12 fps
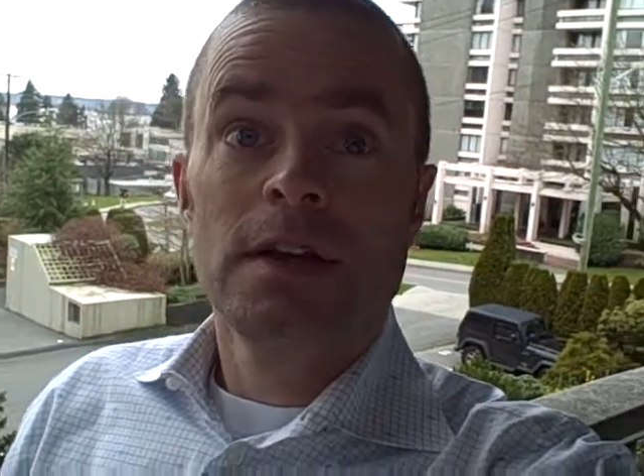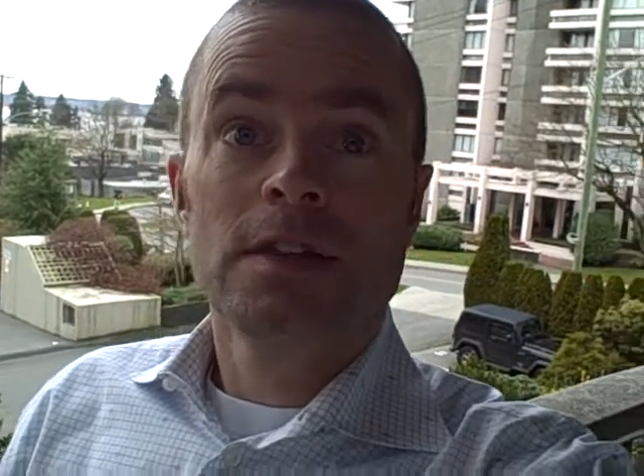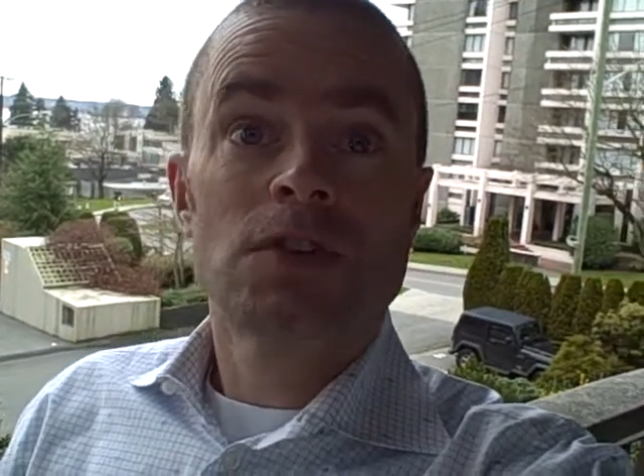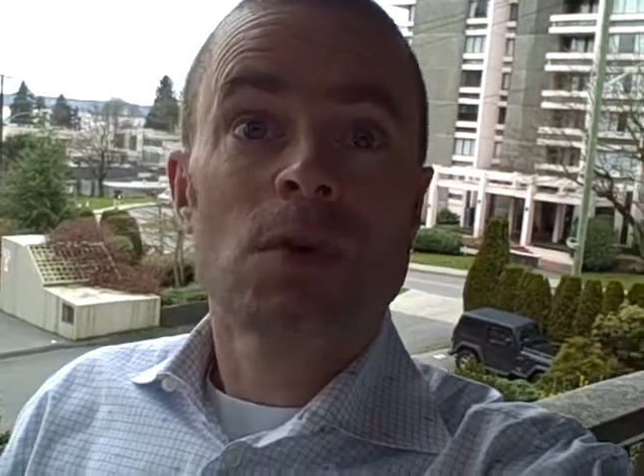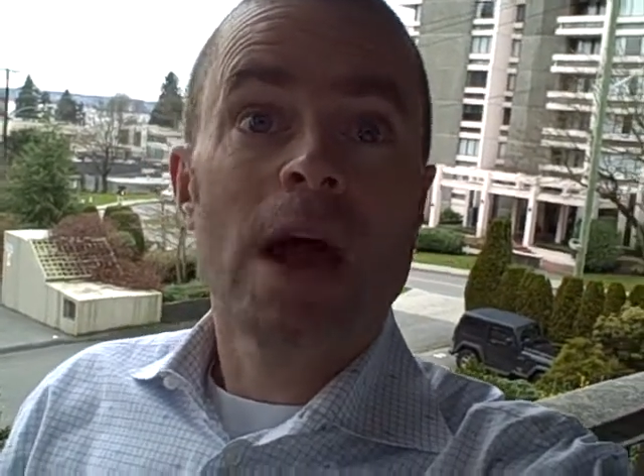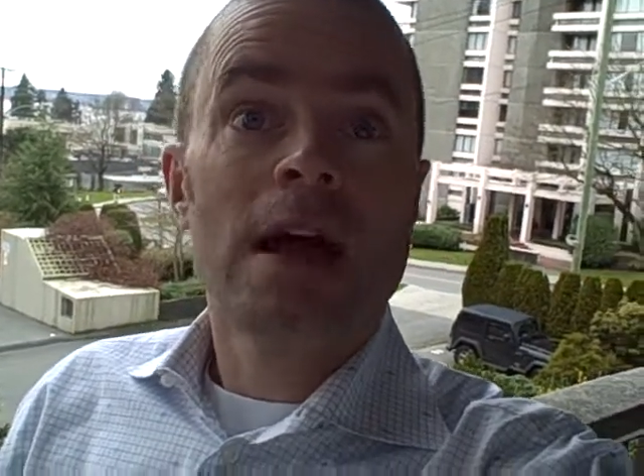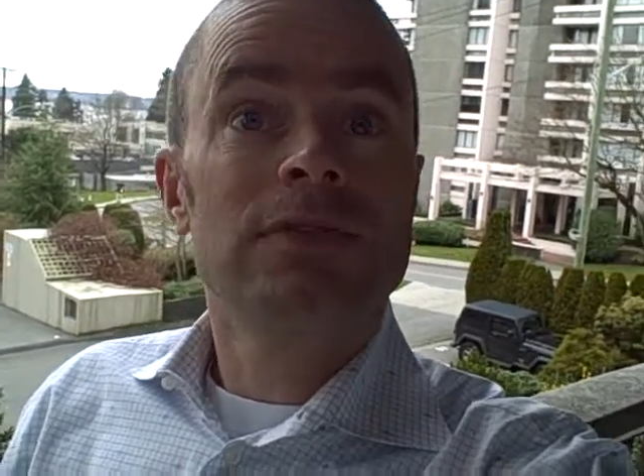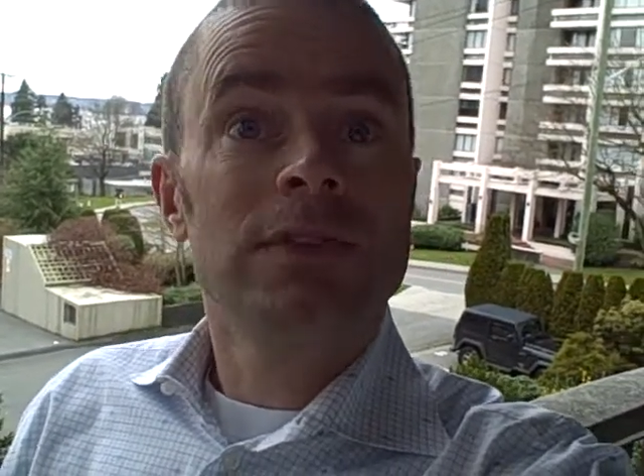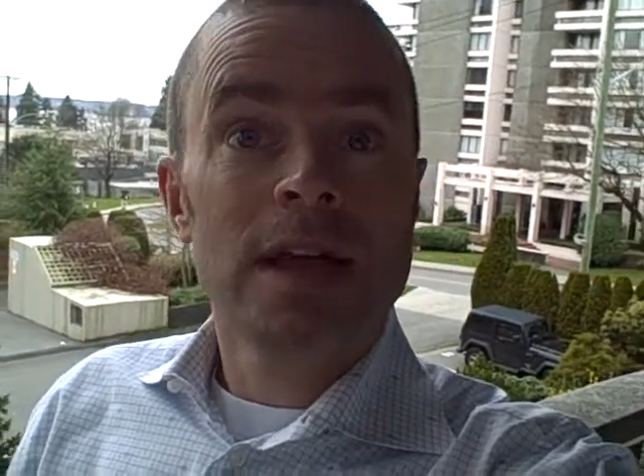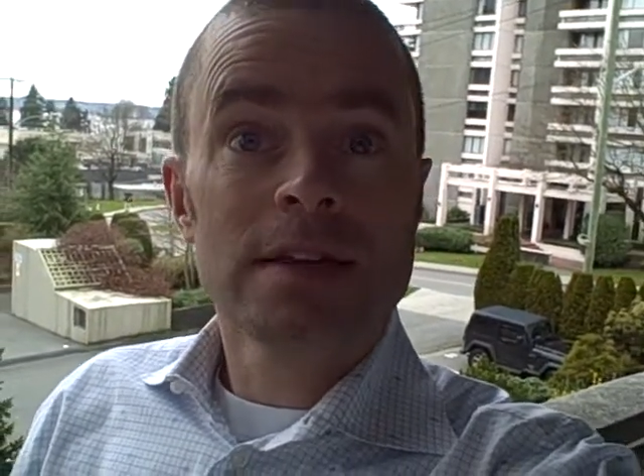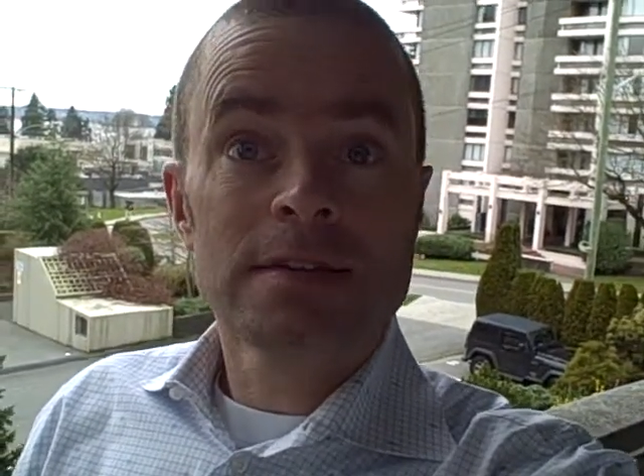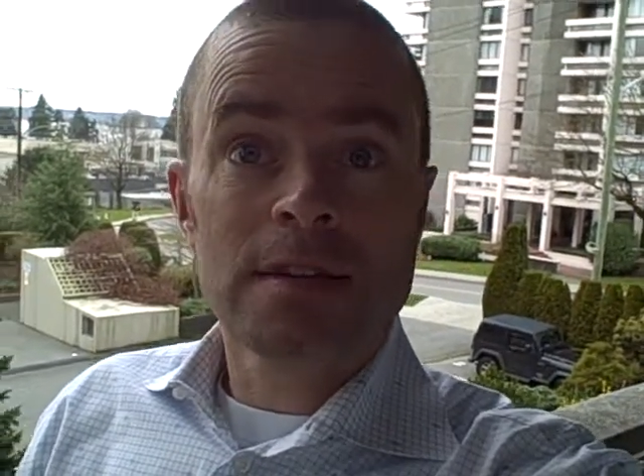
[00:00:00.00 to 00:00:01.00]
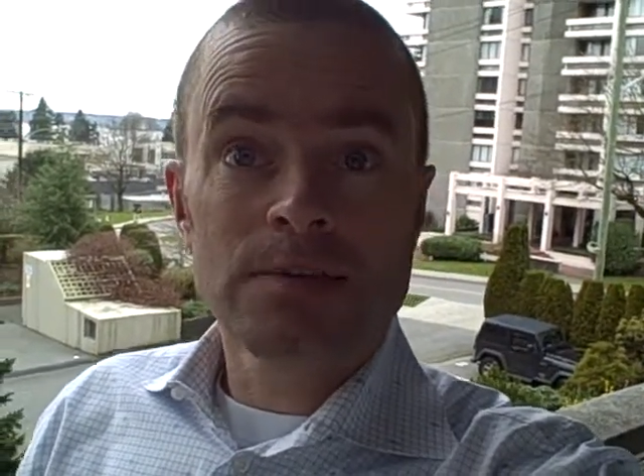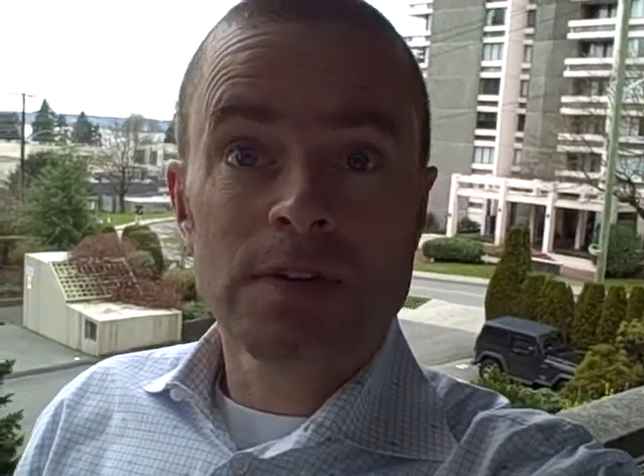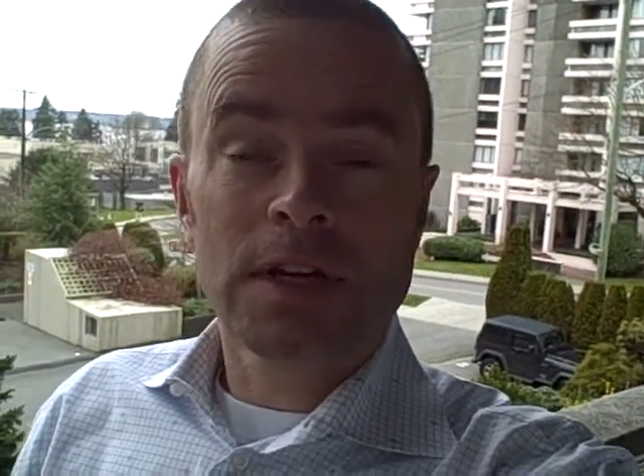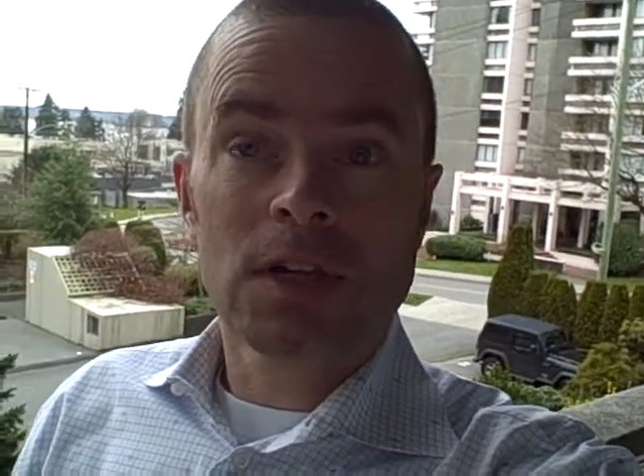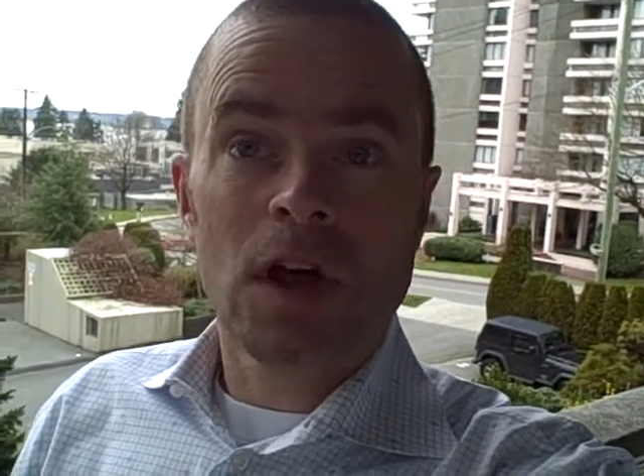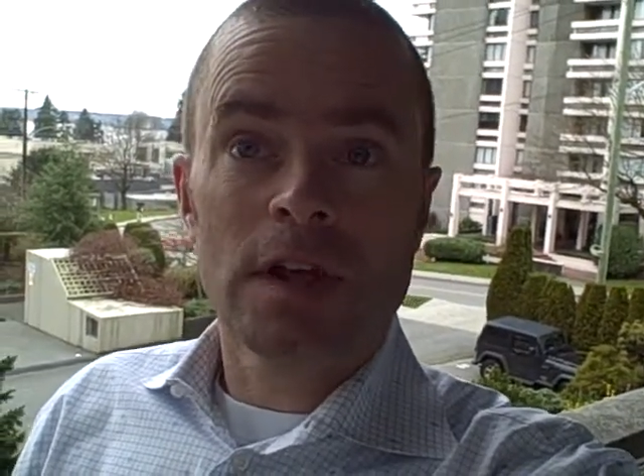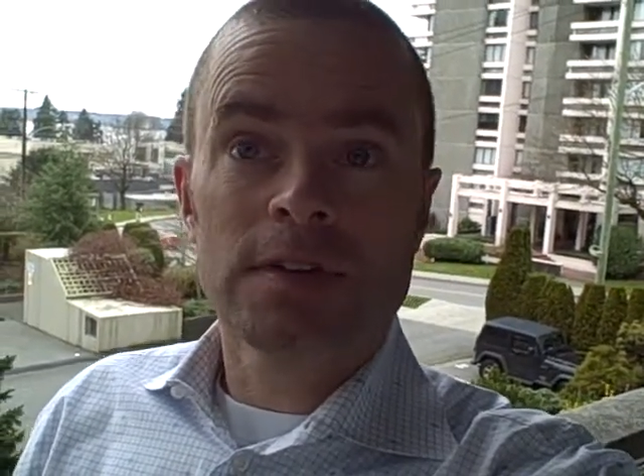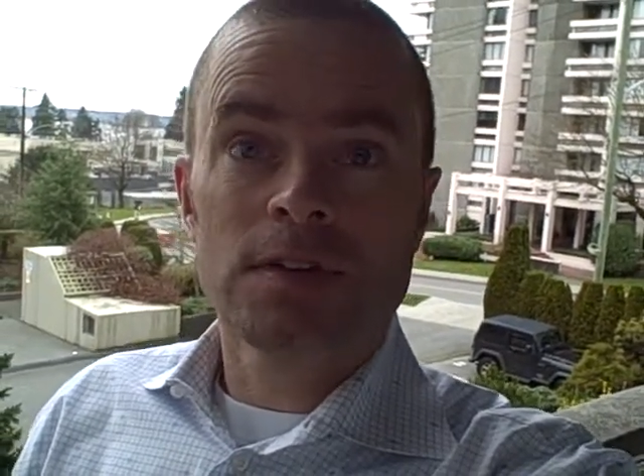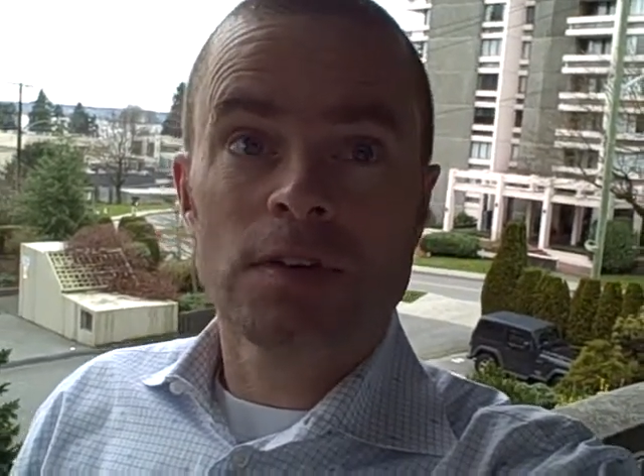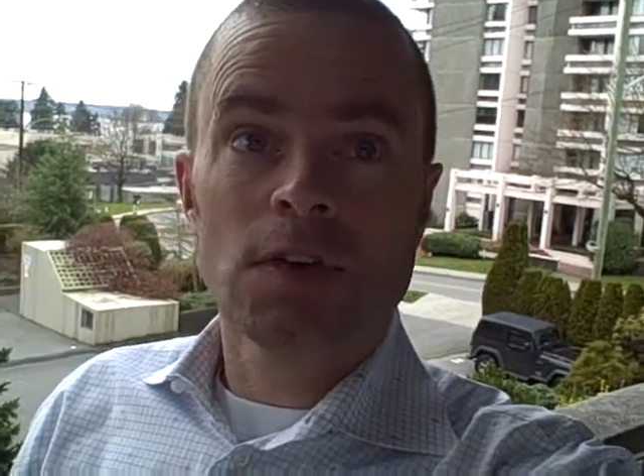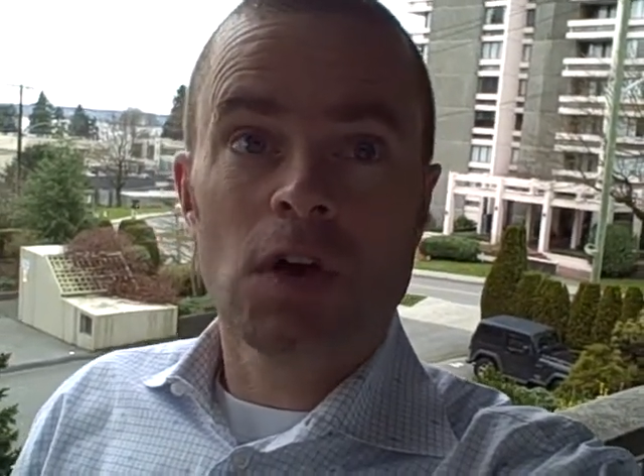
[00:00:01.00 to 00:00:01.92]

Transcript: so have less subject clauses on